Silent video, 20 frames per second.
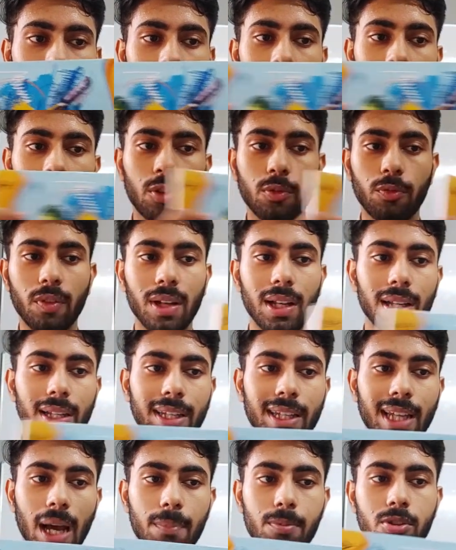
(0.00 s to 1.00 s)
it will
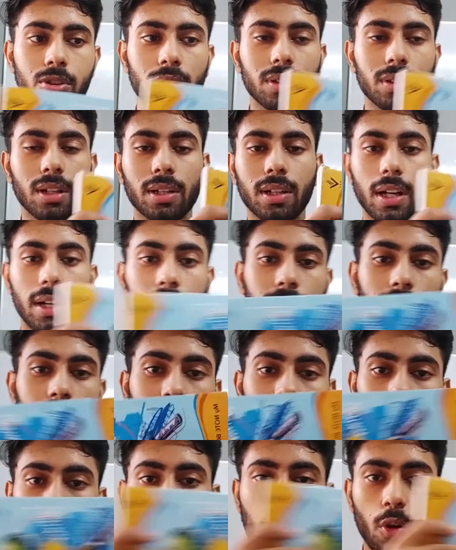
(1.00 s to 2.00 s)
capture the
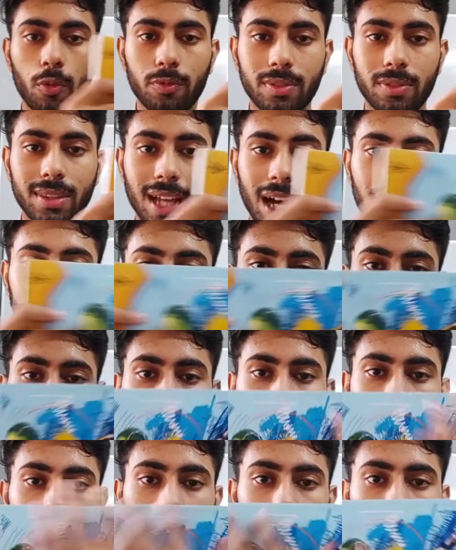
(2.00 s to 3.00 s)
contents of that
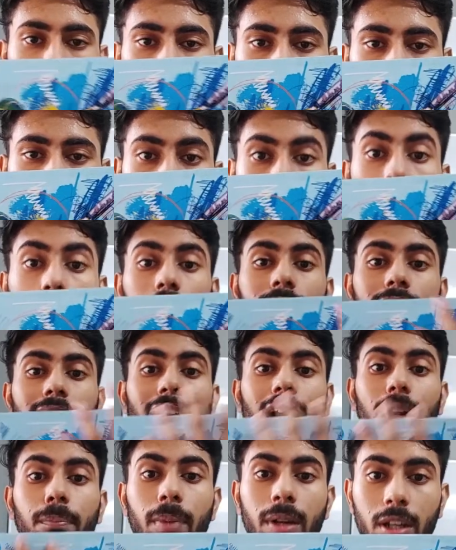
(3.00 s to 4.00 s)
particular frame or
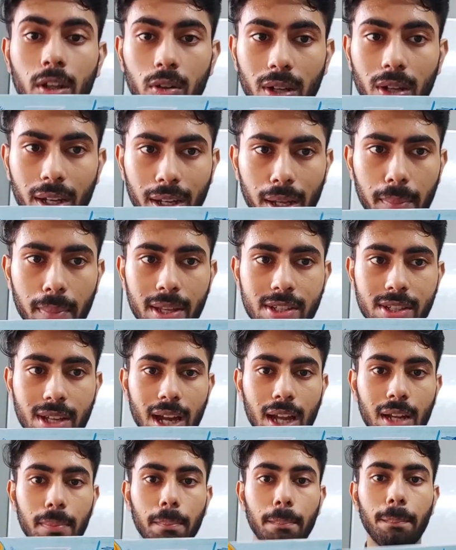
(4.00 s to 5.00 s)
that particular image
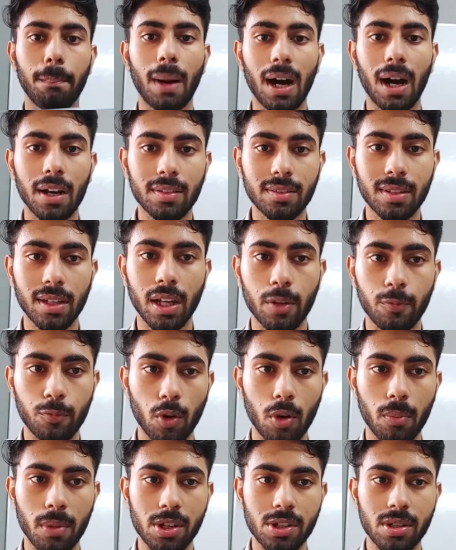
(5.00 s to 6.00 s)
and pass the
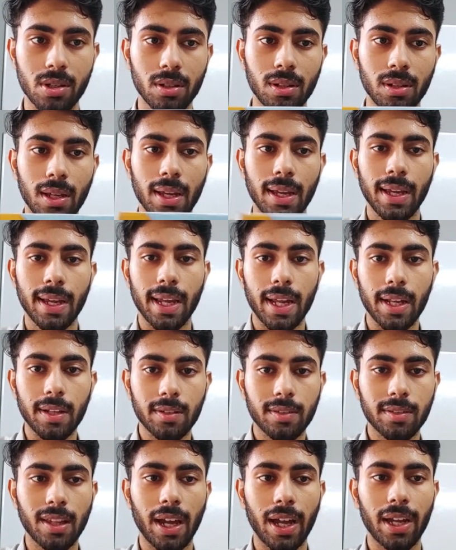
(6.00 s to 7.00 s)
information
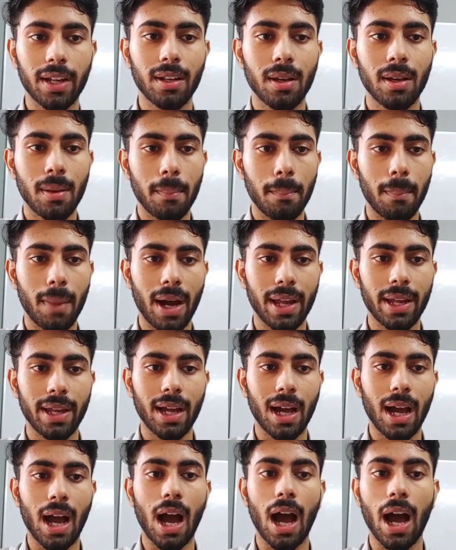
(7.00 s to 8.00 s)
inside
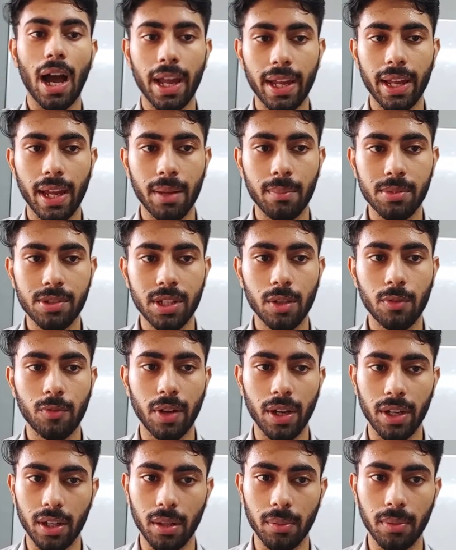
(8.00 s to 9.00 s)
my img
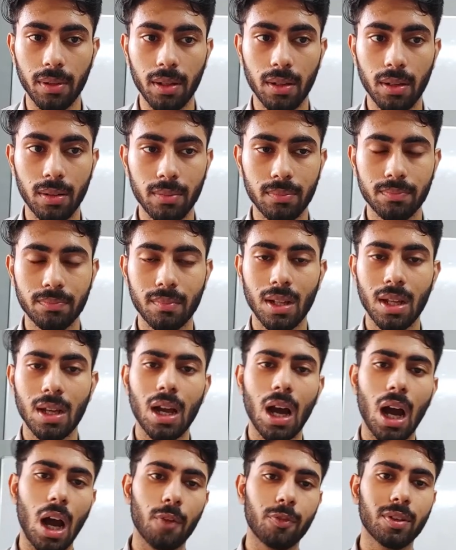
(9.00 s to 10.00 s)
variable.
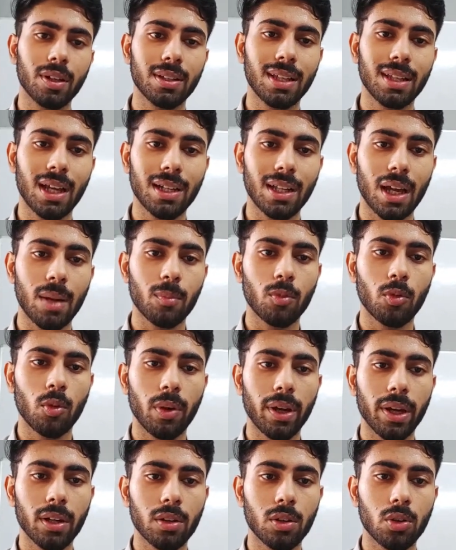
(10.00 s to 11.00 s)
After that, I'm
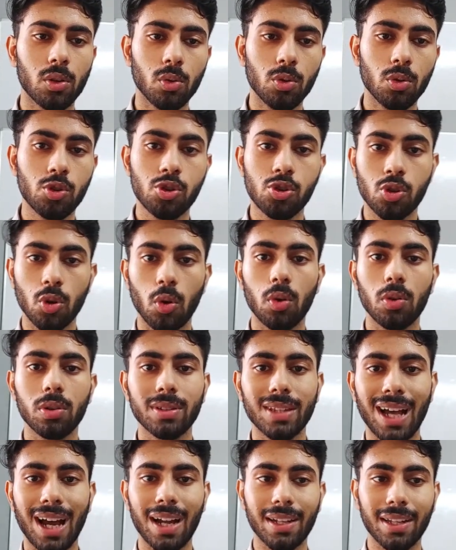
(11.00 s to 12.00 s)
going to show
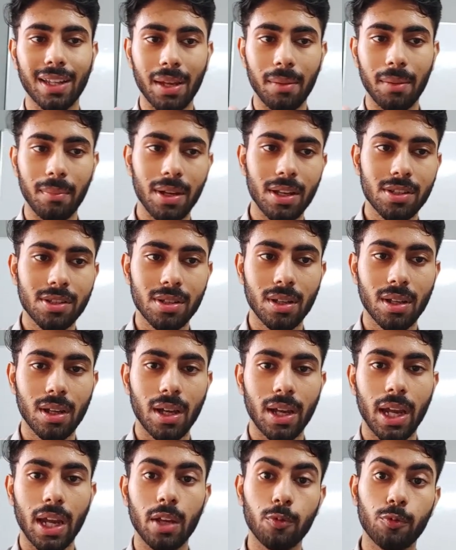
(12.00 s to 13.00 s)
that image
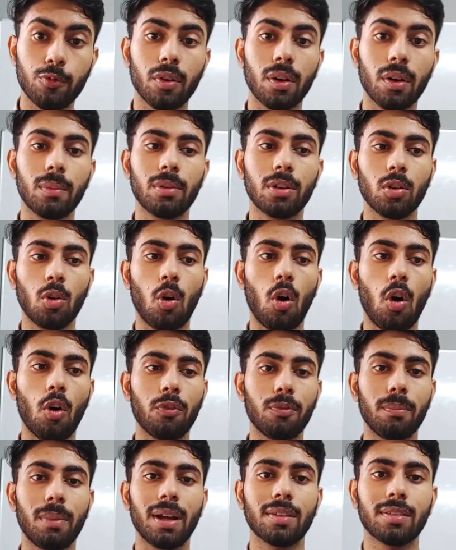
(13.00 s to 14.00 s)
in front
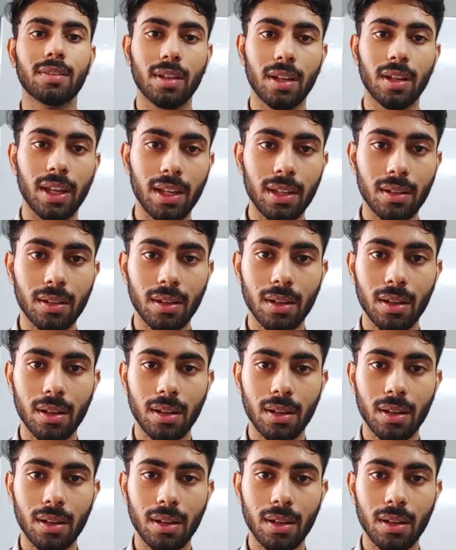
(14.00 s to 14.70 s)
of my screen